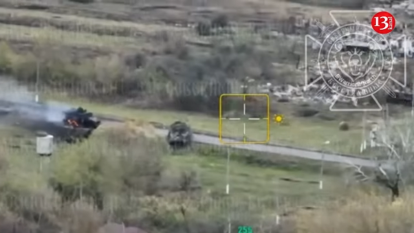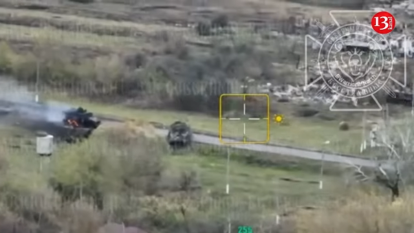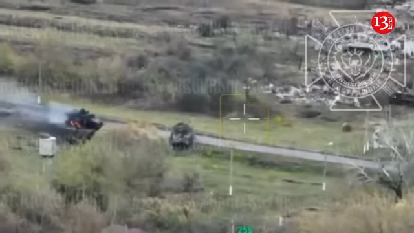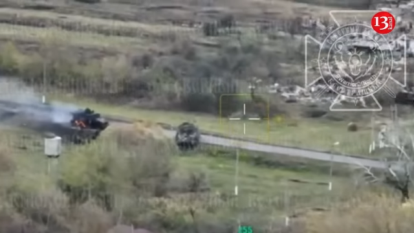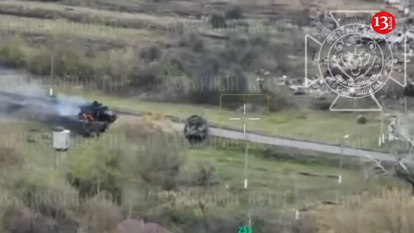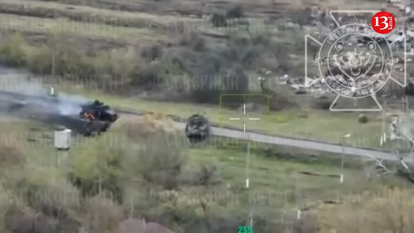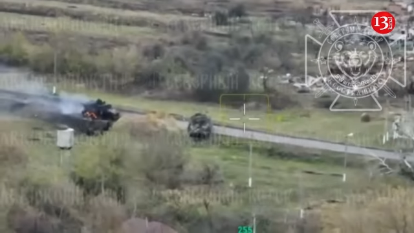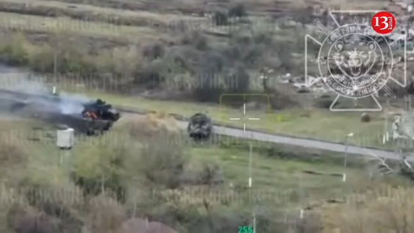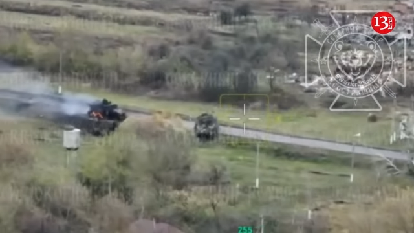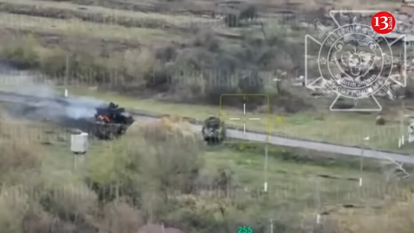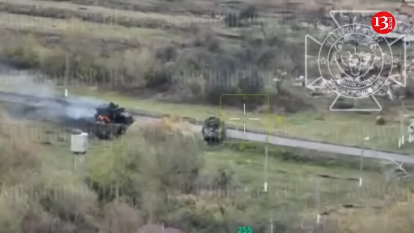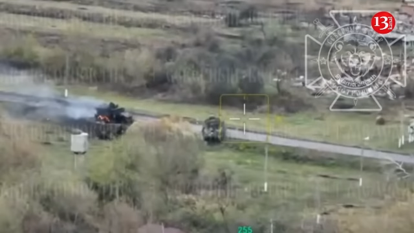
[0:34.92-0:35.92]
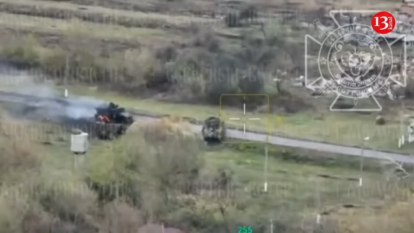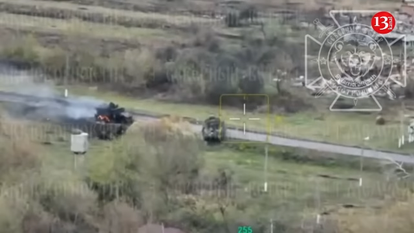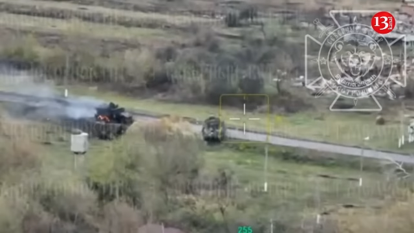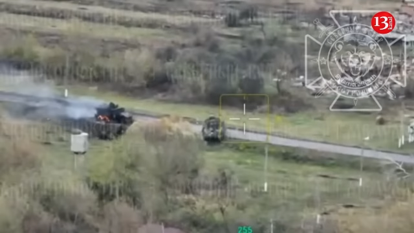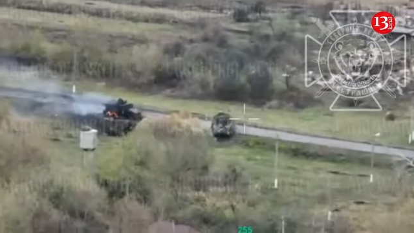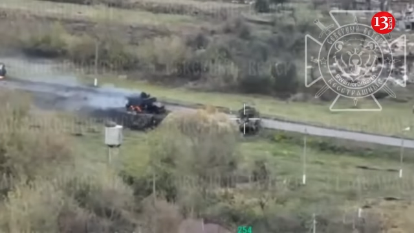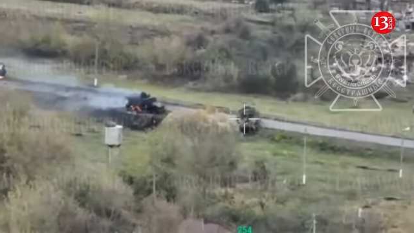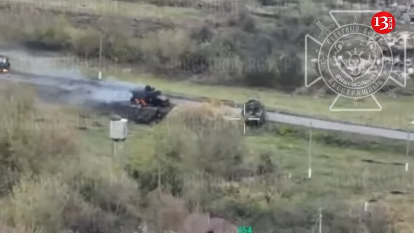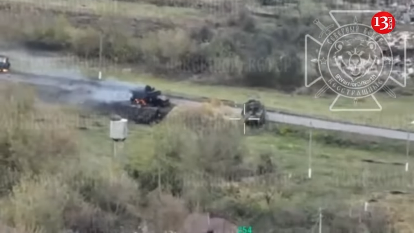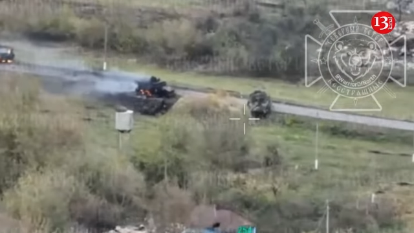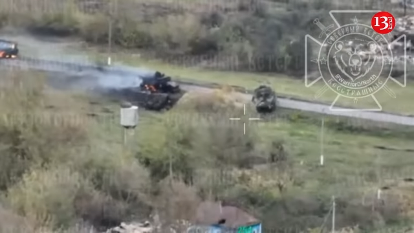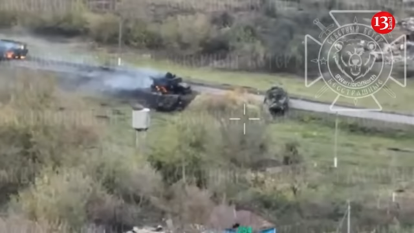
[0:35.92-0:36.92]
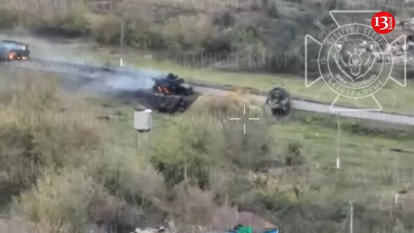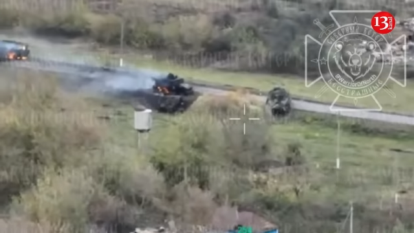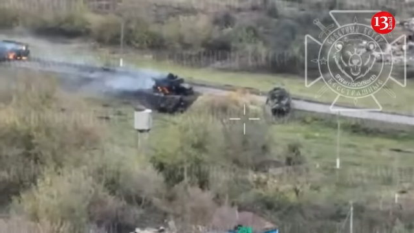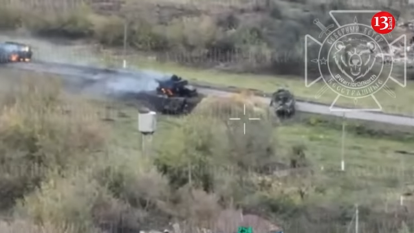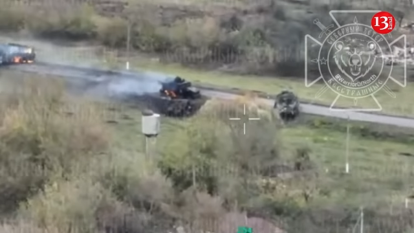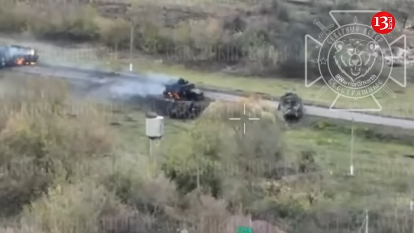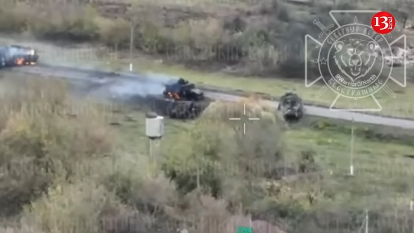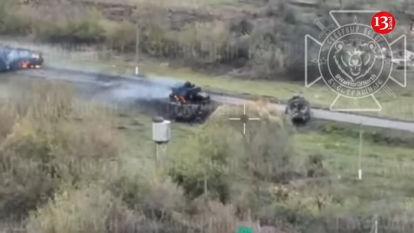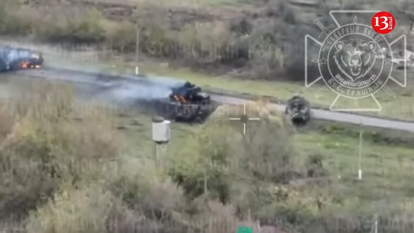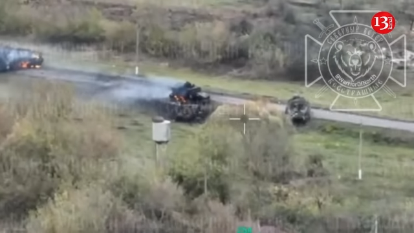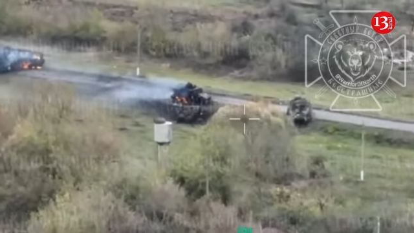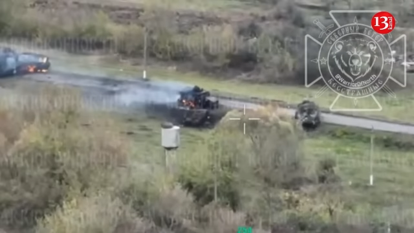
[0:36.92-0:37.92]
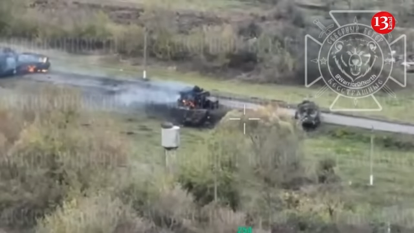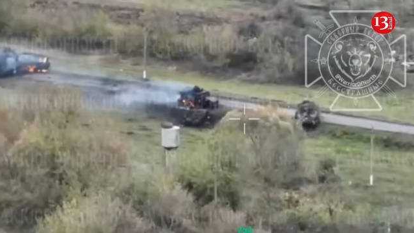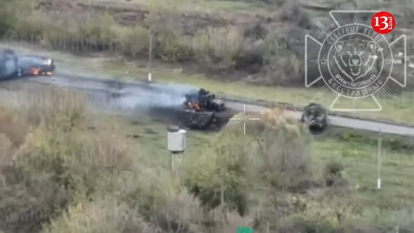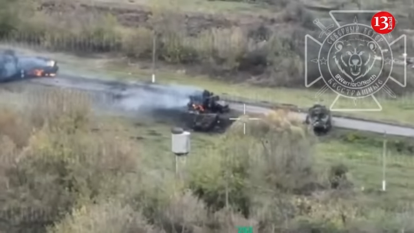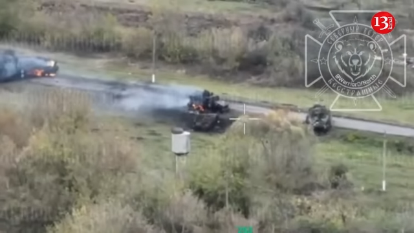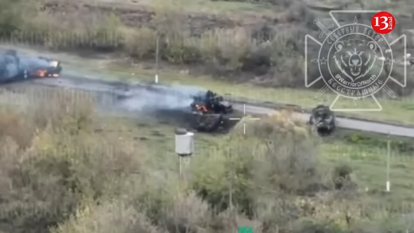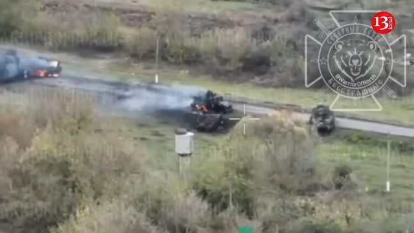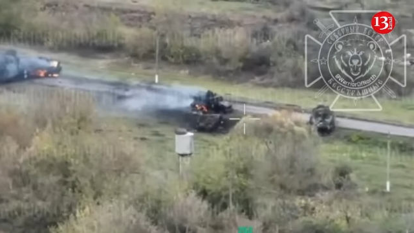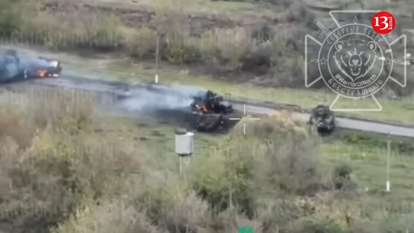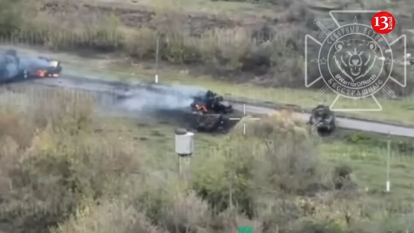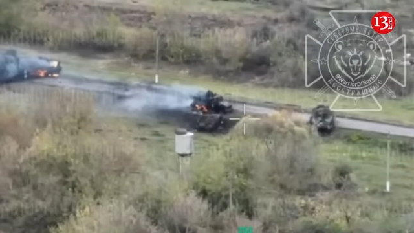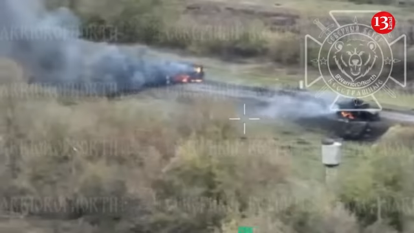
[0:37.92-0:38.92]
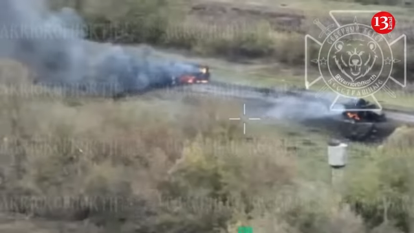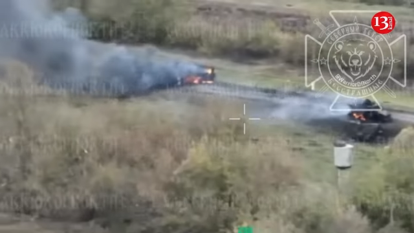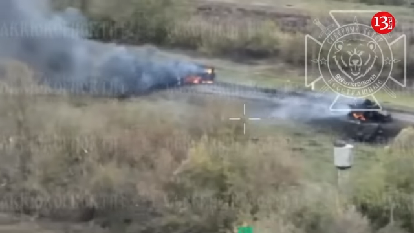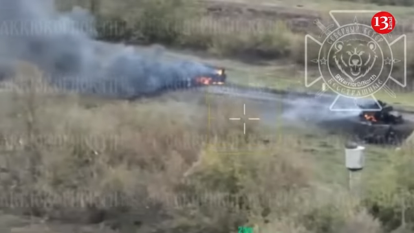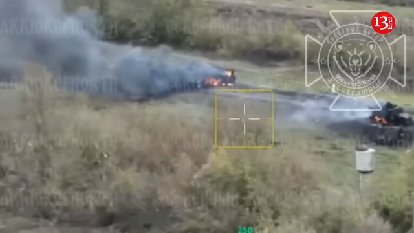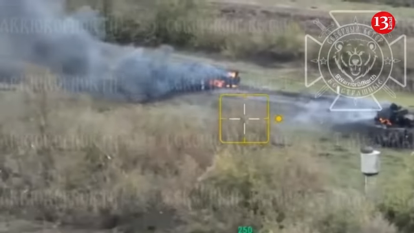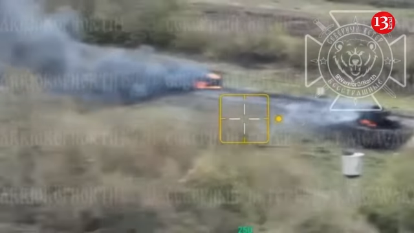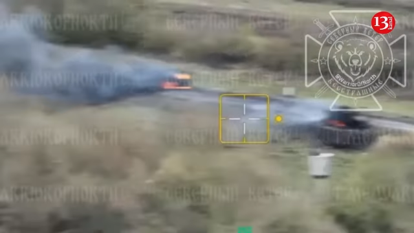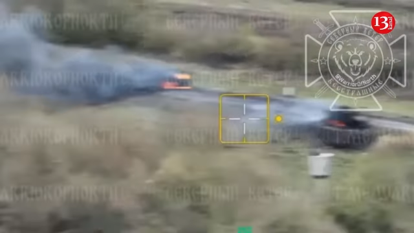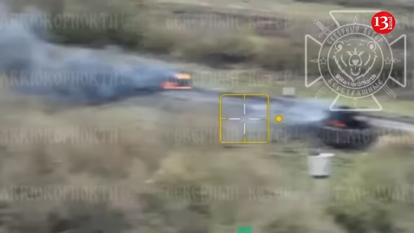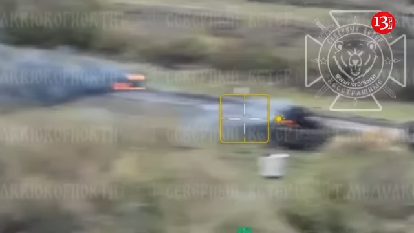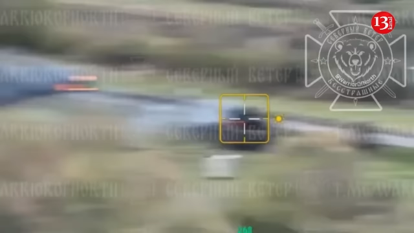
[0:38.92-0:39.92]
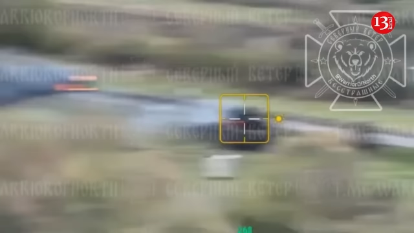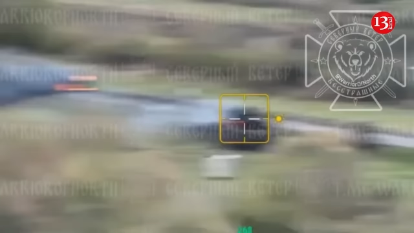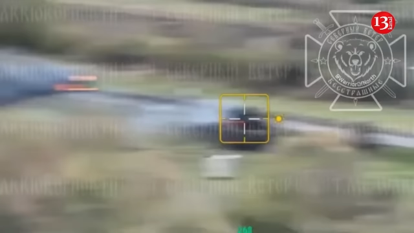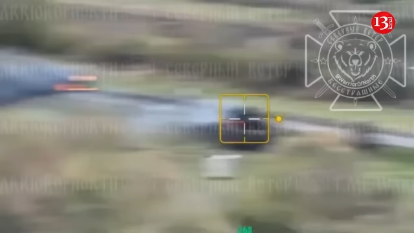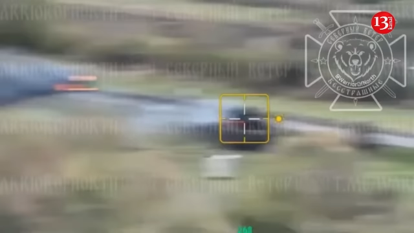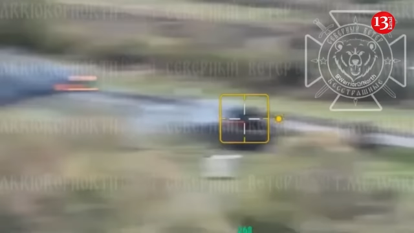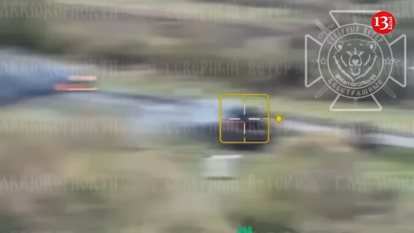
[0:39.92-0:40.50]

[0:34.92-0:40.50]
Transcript: (no speaker visible)